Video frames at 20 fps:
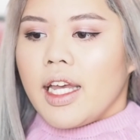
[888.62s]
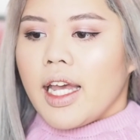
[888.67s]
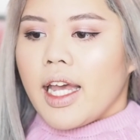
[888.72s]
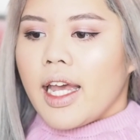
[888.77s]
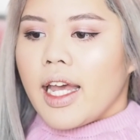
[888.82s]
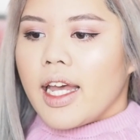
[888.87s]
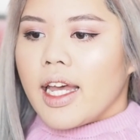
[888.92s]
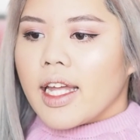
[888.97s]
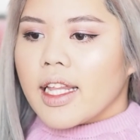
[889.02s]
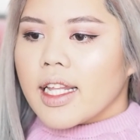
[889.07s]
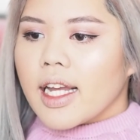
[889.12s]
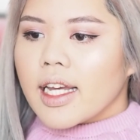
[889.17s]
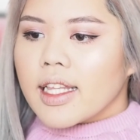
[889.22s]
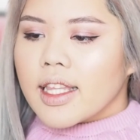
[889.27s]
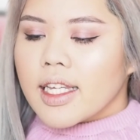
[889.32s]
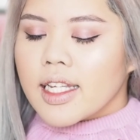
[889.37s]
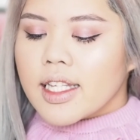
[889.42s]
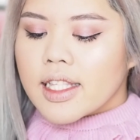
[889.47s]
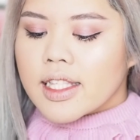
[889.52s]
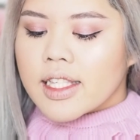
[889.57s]
and I
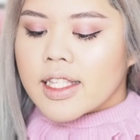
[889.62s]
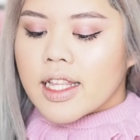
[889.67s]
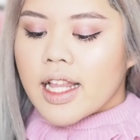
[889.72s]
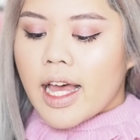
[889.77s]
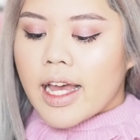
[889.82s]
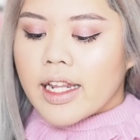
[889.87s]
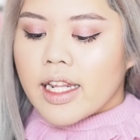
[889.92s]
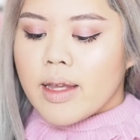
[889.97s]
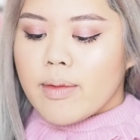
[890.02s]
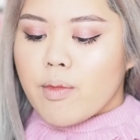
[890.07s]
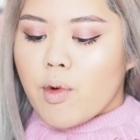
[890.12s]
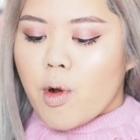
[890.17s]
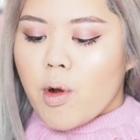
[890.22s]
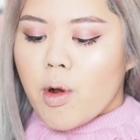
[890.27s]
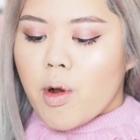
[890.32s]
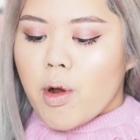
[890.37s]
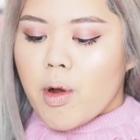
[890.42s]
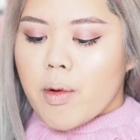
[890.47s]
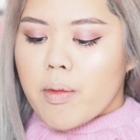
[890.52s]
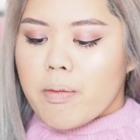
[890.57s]
think it's slightly
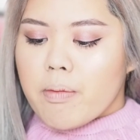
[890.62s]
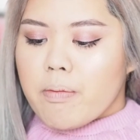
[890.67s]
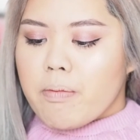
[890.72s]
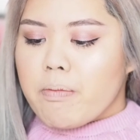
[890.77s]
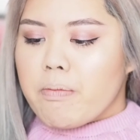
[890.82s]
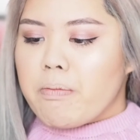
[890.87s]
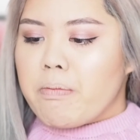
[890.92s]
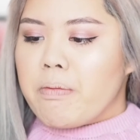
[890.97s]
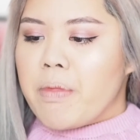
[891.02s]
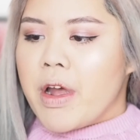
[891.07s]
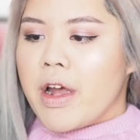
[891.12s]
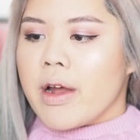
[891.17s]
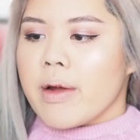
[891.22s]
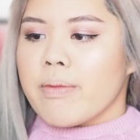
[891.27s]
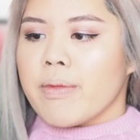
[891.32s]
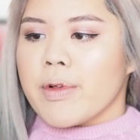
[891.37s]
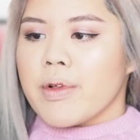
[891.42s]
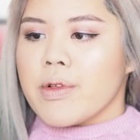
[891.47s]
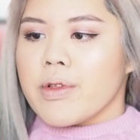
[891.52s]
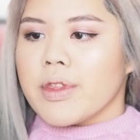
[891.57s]
more
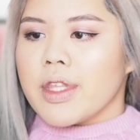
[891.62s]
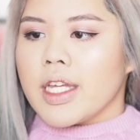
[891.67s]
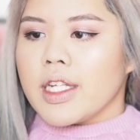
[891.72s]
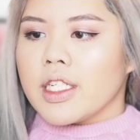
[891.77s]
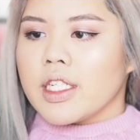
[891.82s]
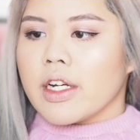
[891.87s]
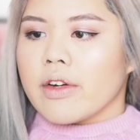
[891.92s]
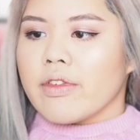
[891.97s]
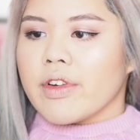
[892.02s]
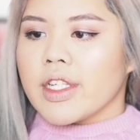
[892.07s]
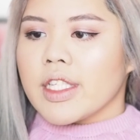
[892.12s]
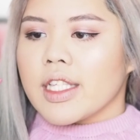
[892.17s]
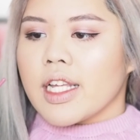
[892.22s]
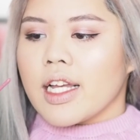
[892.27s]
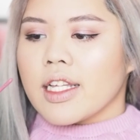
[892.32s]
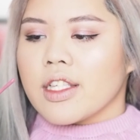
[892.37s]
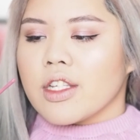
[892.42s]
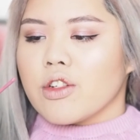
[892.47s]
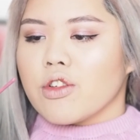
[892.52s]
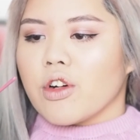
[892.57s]
purple than Jeffree
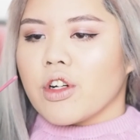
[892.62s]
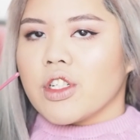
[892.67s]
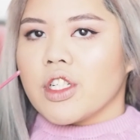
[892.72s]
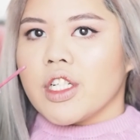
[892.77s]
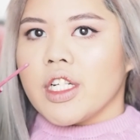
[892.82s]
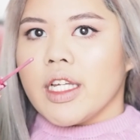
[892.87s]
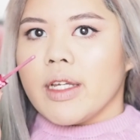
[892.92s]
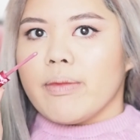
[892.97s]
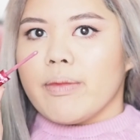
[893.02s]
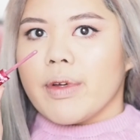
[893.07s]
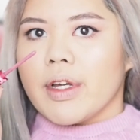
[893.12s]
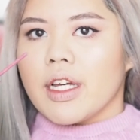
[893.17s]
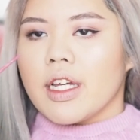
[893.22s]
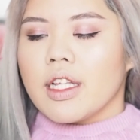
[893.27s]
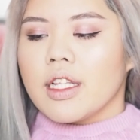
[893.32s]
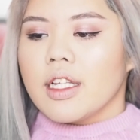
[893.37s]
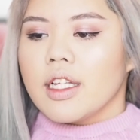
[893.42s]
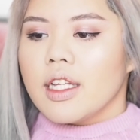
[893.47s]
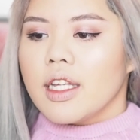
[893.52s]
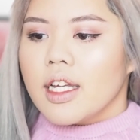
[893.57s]
Star's Androgyny, but
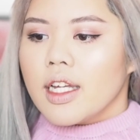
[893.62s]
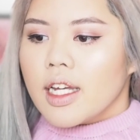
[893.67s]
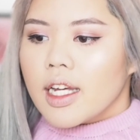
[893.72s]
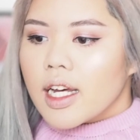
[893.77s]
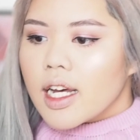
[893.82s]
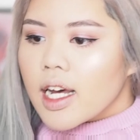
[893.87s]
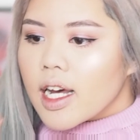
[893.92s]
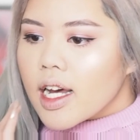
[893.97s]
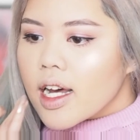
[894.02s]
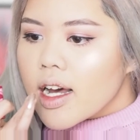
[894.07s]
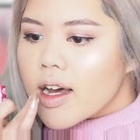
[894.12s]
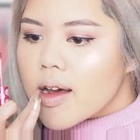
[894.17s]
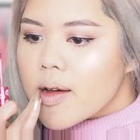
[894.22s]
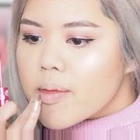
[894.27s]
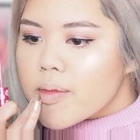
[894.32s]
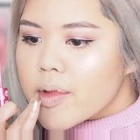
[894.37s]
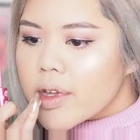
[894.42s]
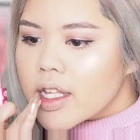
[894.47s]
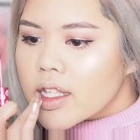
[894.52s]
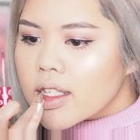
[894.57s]

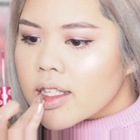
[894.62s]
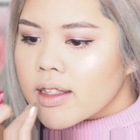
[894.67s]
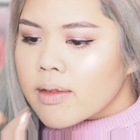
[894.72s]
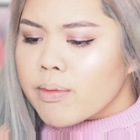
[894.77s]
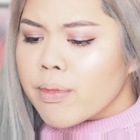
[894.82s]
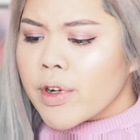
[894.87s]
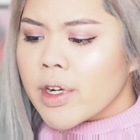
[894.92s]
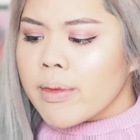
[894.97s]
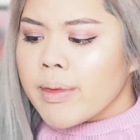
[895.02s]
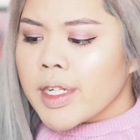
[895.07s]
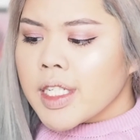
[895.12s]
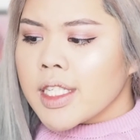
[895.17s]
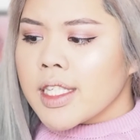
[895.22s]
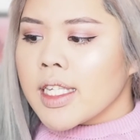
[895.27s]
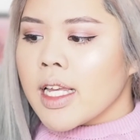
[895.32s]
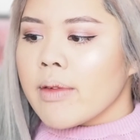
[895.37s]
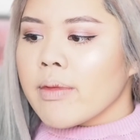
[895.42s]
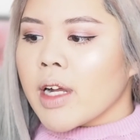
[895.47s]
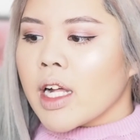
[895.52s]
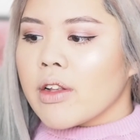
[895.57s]
It's pretty much the
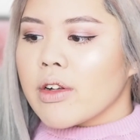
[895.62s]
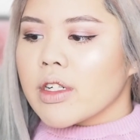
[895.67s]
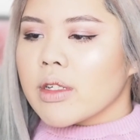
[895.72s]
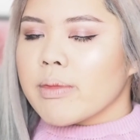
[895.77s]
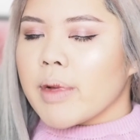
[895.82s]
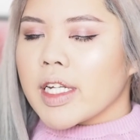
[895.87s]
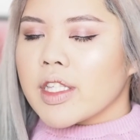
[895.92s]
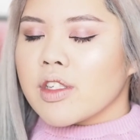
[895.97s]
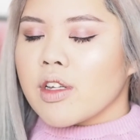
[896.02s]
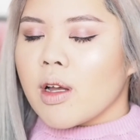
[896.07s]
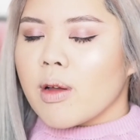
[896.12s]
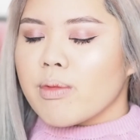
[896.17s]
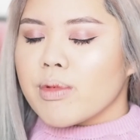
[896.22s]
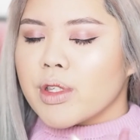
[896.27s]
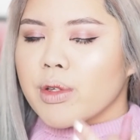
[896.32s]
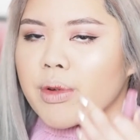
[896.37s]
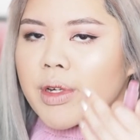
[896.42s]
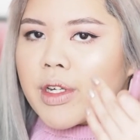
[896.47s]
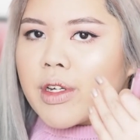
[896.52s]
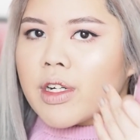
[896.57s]
same colour as my top,
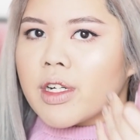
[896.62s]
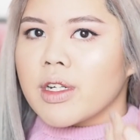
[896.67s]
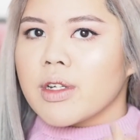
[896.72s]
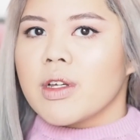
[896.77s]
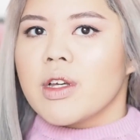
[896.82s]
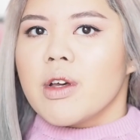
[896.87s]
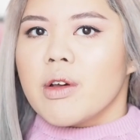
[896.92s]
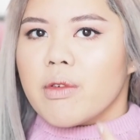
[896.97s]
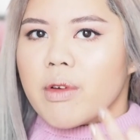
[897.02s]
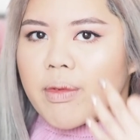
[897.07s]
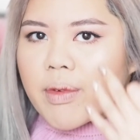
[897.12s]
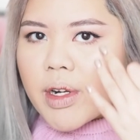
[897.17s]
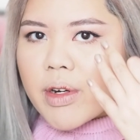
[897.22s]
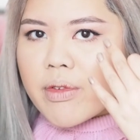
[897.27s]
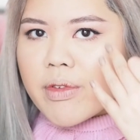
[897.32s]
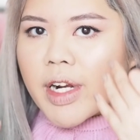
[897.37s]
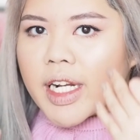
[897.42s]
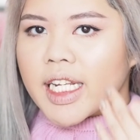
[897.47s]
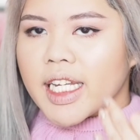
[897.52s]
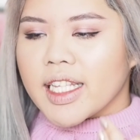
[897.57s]
so we've got
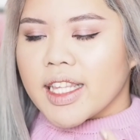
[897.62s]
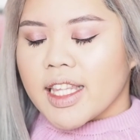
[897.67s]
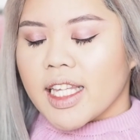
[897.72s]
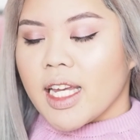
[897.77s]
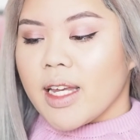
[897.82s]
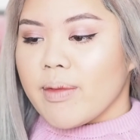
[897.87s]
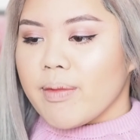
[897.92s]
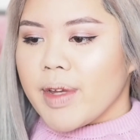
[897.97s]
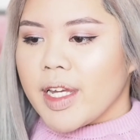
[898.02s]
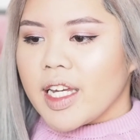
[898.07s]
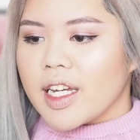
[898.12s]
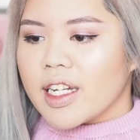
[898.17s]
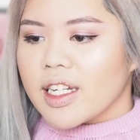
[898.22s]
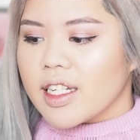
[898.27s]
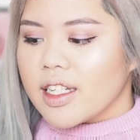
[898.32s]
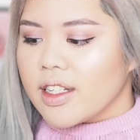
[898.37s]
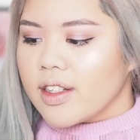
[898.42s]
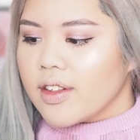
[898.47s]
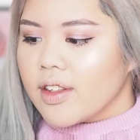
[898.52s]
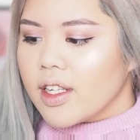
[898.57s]
a running theme
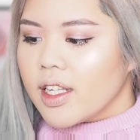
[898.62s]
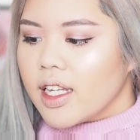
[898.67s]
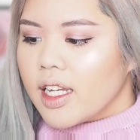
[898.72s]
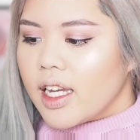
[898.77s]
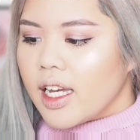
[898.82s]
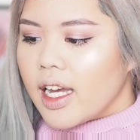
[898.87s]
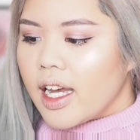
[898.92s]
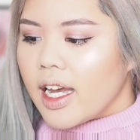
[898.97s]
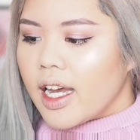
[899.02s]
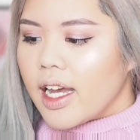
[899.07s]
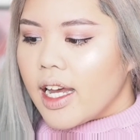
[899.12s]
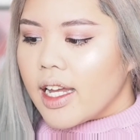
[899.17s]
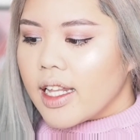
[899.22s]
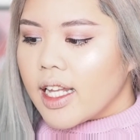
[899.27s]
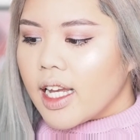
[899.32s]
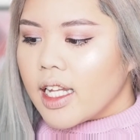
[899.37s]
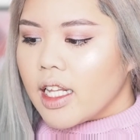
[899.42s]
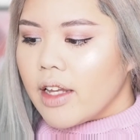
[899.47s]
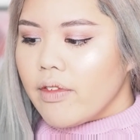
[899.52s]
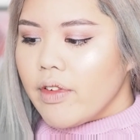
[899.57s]
here. And
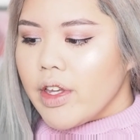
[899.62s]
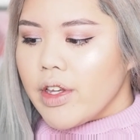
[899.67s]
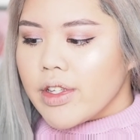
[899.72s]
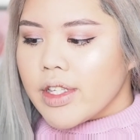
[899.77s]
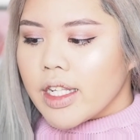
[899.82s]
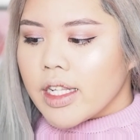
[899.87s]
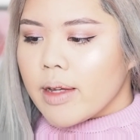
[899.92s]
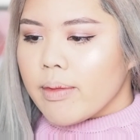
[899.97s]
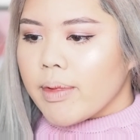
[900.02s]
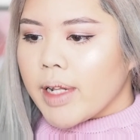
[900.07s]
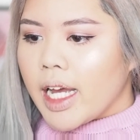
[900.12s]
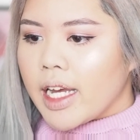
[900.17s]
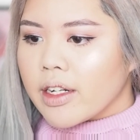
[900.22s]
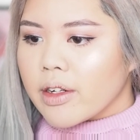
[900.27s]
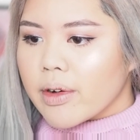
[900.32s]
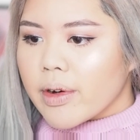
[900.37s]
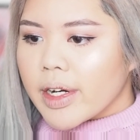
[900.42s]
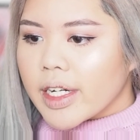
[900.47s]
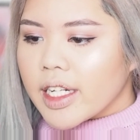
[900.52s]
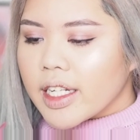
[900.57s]
I never use a lip
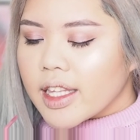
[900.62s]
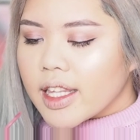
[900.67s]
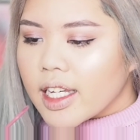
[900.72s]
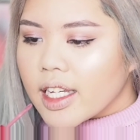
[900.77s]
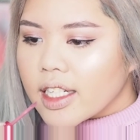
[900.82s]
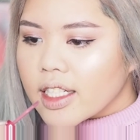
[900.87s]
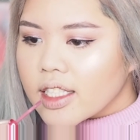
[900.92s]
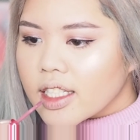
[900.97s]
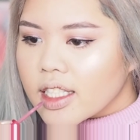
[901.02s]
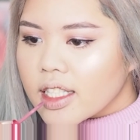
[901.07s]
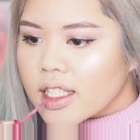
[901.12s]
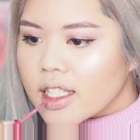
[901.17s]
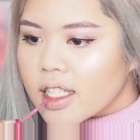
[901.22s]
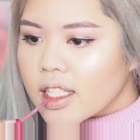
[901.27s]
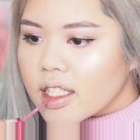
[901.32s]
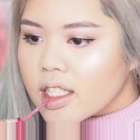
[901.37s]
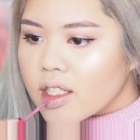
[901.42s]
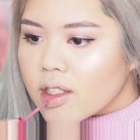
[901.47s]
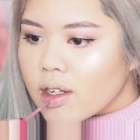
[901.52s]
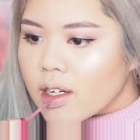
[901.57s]
liner or anything, just
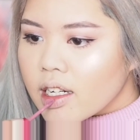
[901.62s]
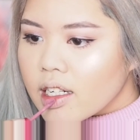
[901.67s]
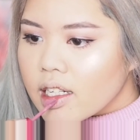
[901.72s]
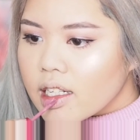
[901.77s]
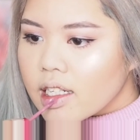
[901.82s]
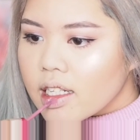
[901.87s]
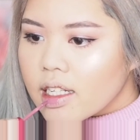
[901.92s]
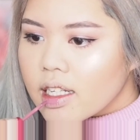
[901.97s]
straight